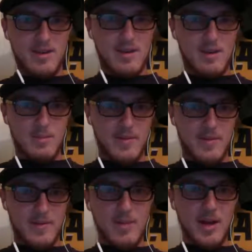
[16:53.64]
But then
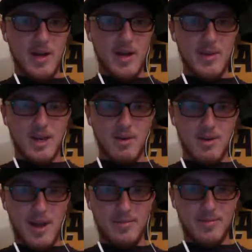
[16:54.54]
I'm gonna go
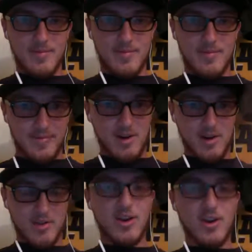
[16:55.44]
down our
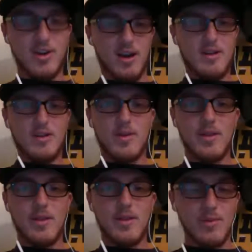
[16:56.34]
streak here. So we had
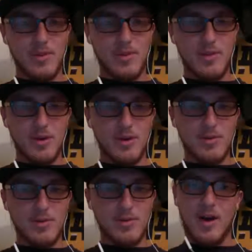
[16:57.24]
the
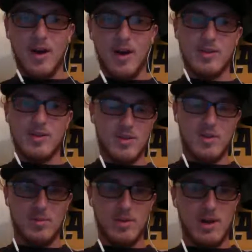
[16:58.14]
33-3 loss. It was a
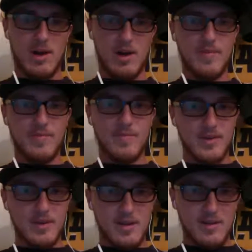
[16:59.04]
total blowout.
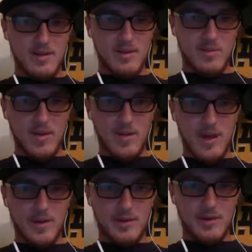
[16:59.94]
Before that,
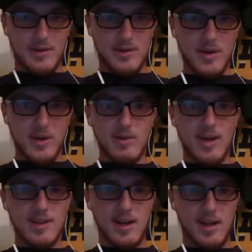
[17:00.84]
we had
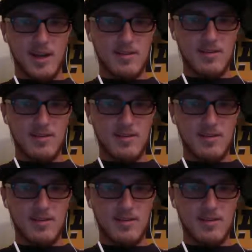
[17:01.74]
22-19,